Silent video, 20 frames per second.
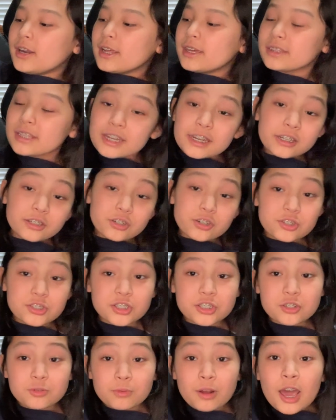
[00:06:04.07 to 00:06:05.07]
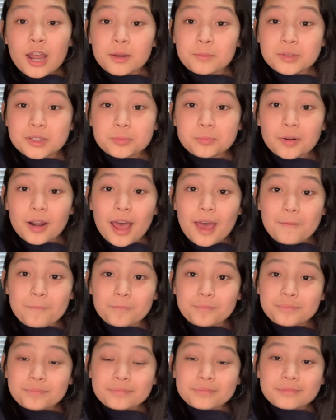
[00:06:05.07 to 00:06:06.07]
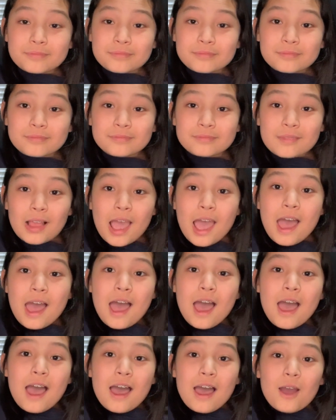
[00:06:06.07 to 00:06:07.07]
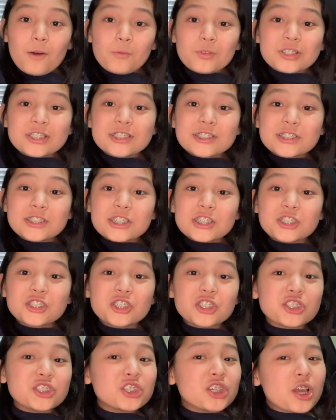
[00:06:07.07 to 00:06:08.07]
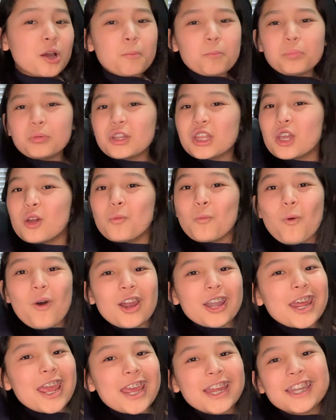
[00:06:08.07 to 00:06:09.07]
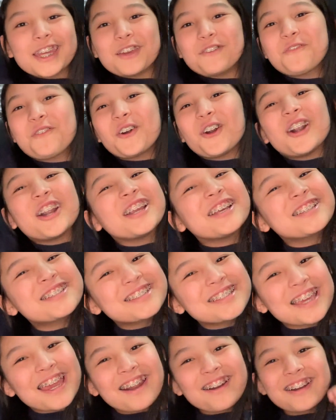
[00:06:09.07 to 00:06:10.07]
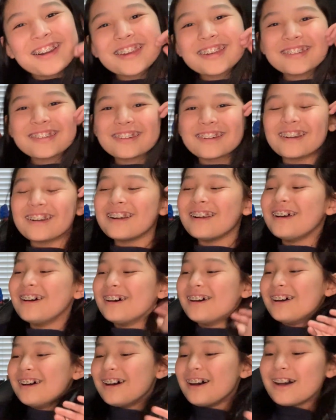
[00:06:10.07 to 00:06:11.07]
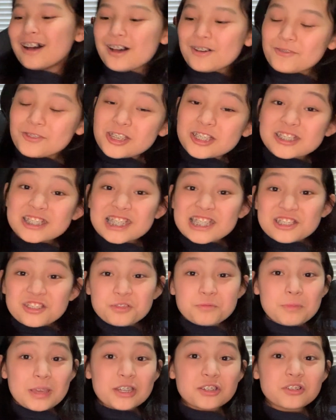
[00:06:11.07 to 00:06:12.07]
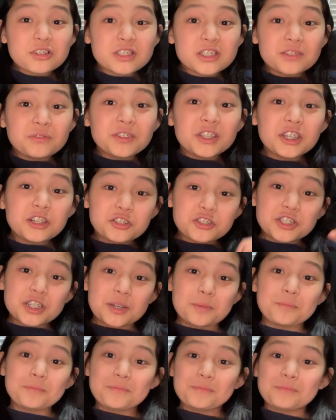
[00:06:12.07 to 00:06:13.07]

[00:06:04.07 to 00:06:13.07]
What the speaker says: And then he turns into Rodimus Prime, which is just a complete 180 for his character, because he gets a Matrix of Leadership.